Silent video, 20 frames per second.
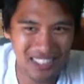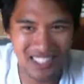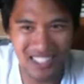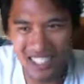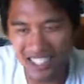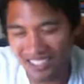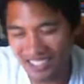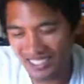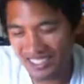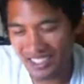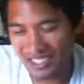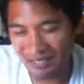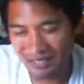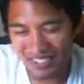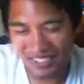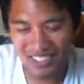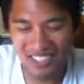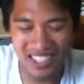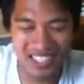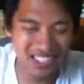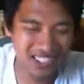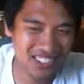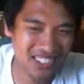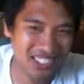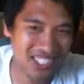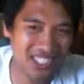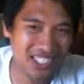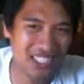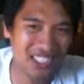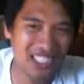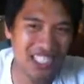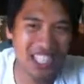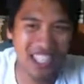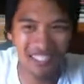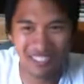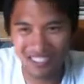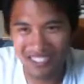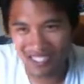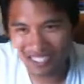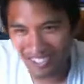versus Henderson because Henderson is
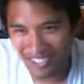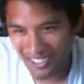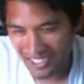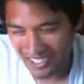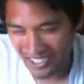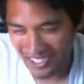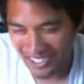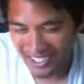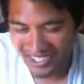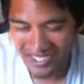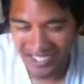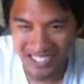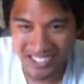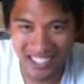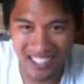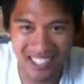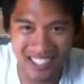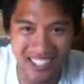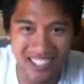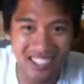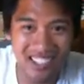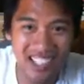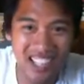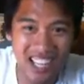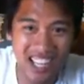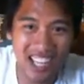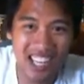half Korean, you know.